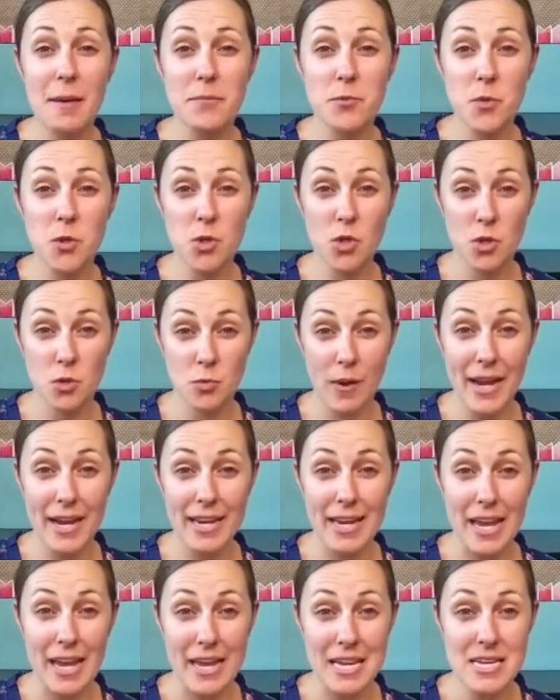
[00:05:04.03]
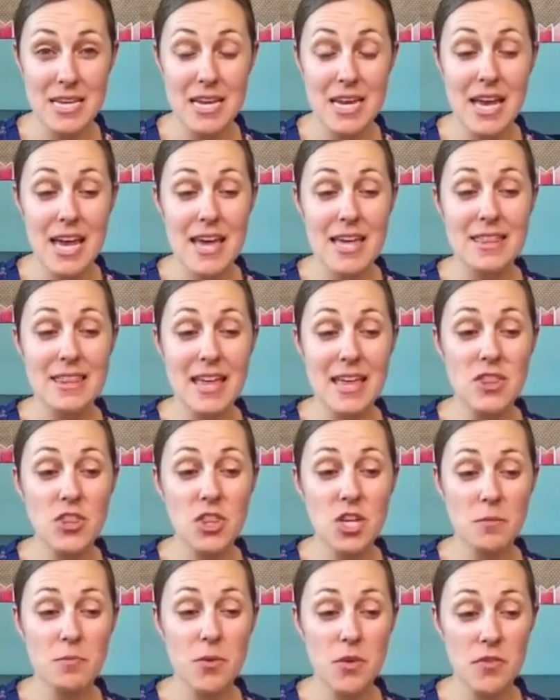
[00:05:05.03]
maps with their writing,
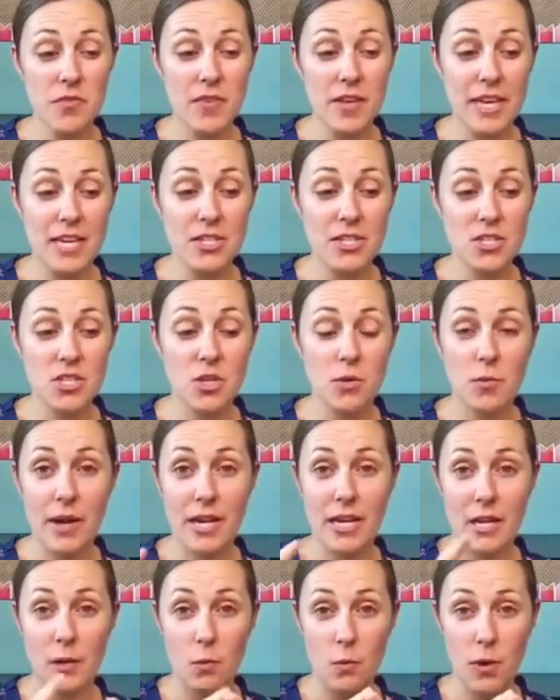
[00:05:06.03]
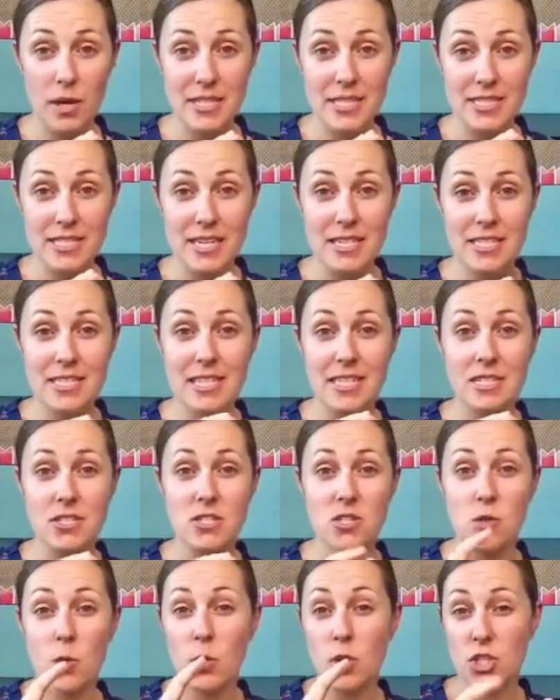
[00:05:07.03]
then they're moving into writing 1
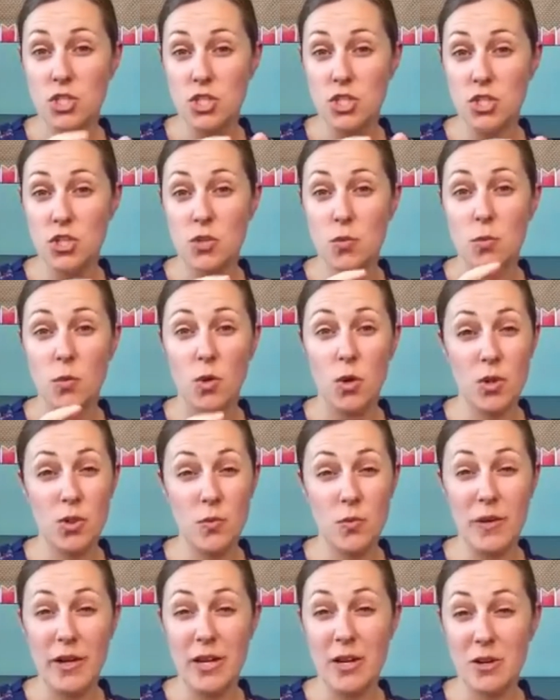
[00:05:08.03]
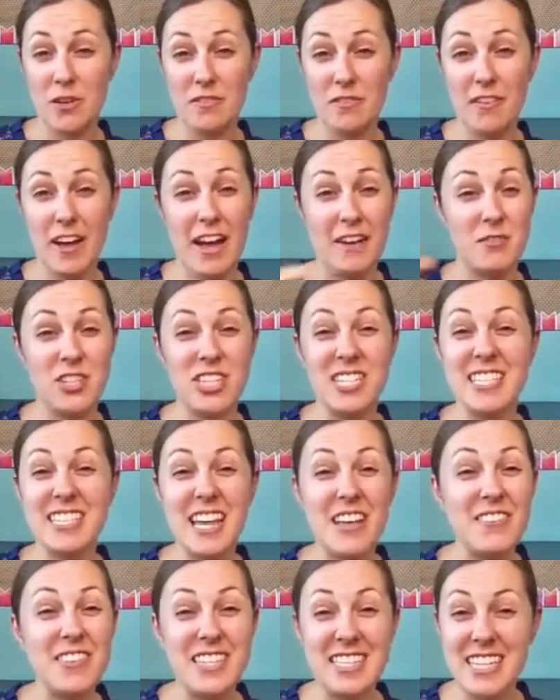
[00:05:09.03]
sentence or 2 or 3 or 5 or
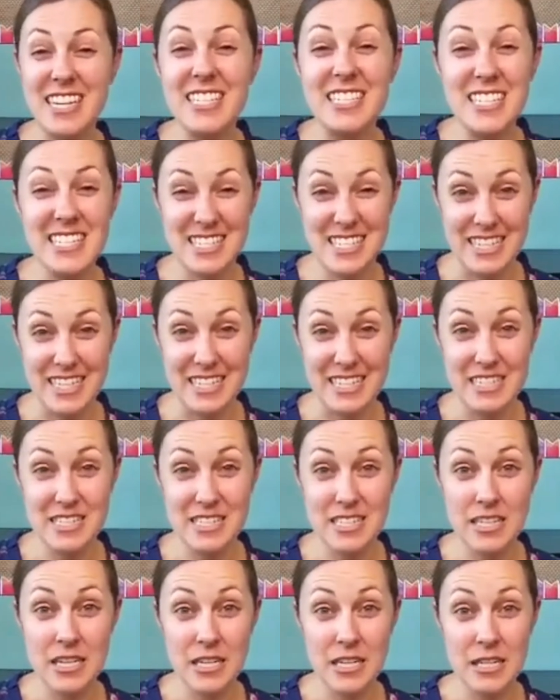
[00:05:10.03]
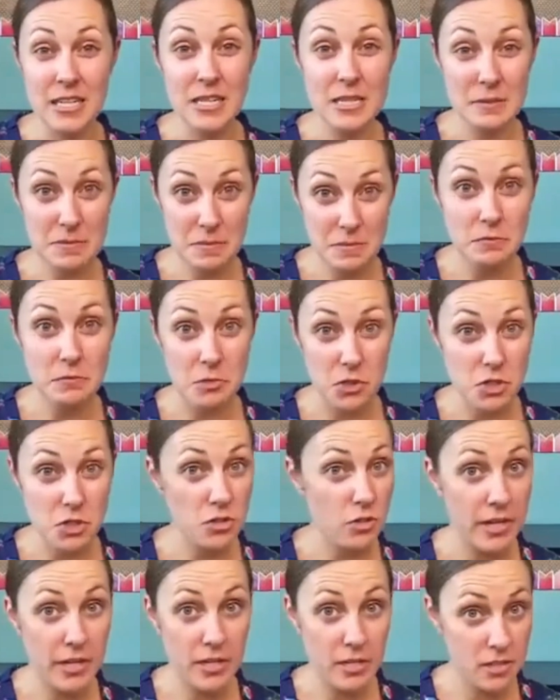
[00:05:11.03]
7 sentences.
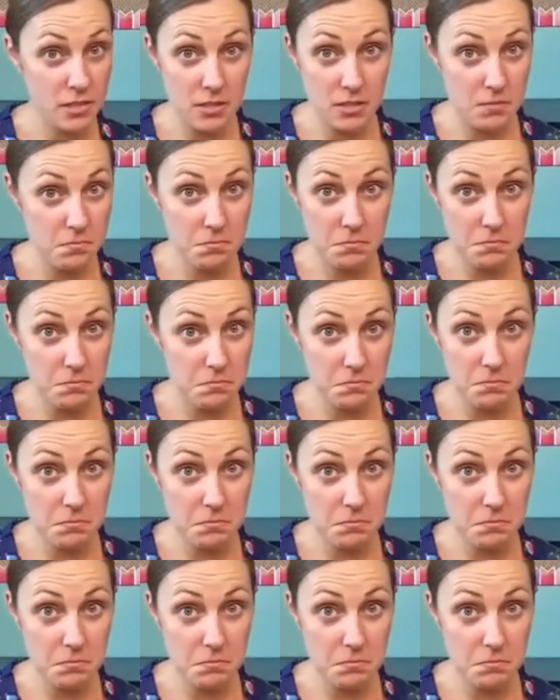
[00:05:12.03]
First graders,